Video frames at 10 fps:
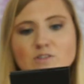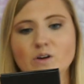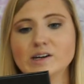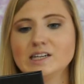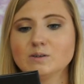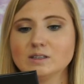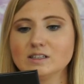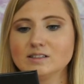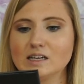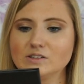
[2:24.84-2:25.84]
no idea what
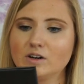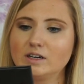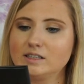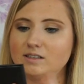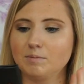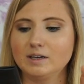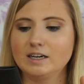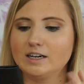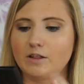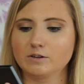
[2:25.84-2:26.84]
this says on it. Something
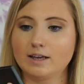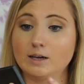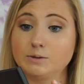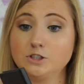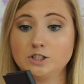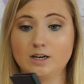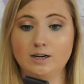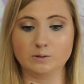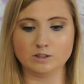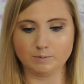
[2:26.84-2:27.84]
in another language that
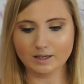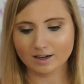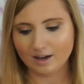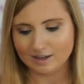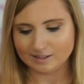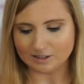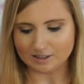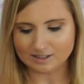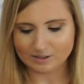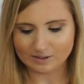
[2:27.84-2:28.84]
I don't speak. So
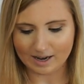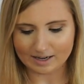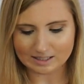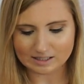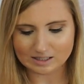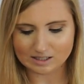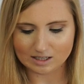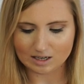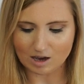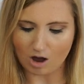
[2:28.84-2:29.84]
let's go ahead and
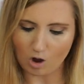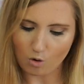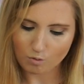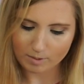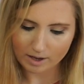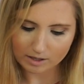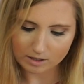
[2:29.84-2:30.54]
see. Oh my